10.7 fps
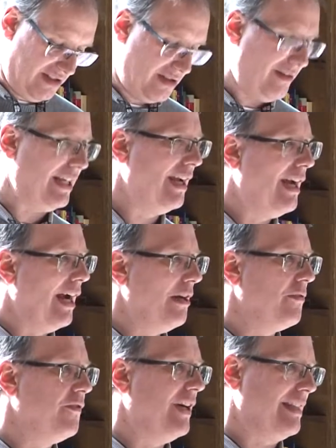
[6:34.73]
And so I, I
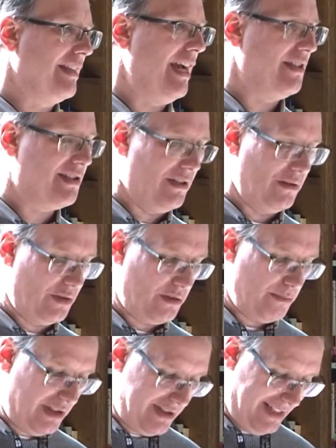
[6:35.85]
don't find that
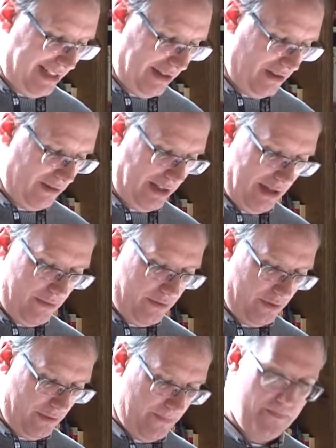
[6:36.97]
solution particularly
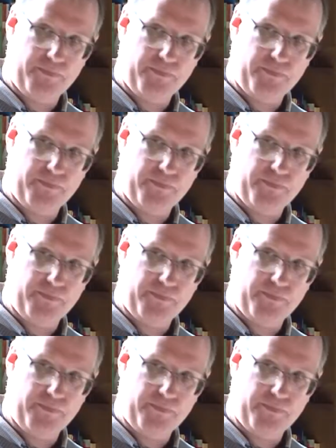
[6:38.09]
helpful.